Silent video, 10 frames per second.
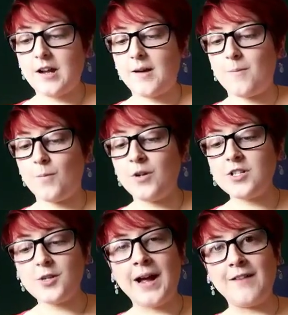Um,
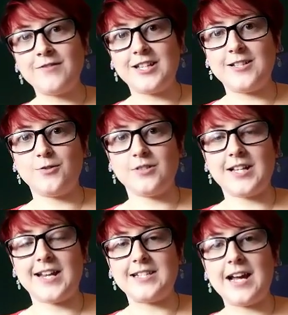once you have these all
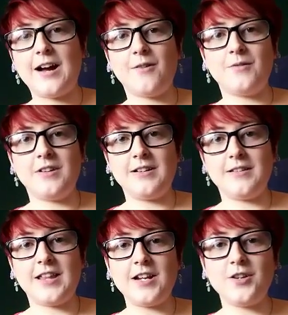set down,
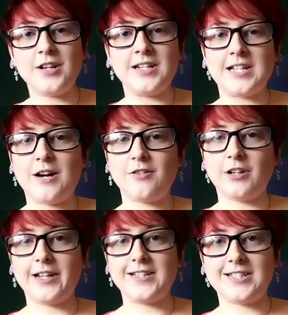then you can tell
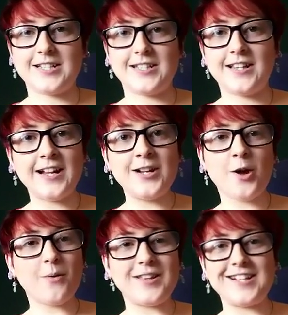clients this and then they
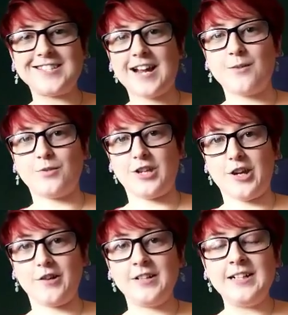know where they stand with
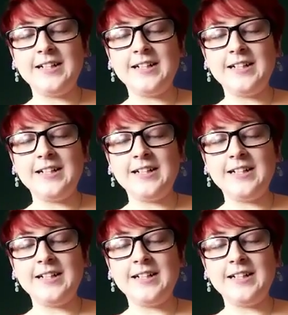you.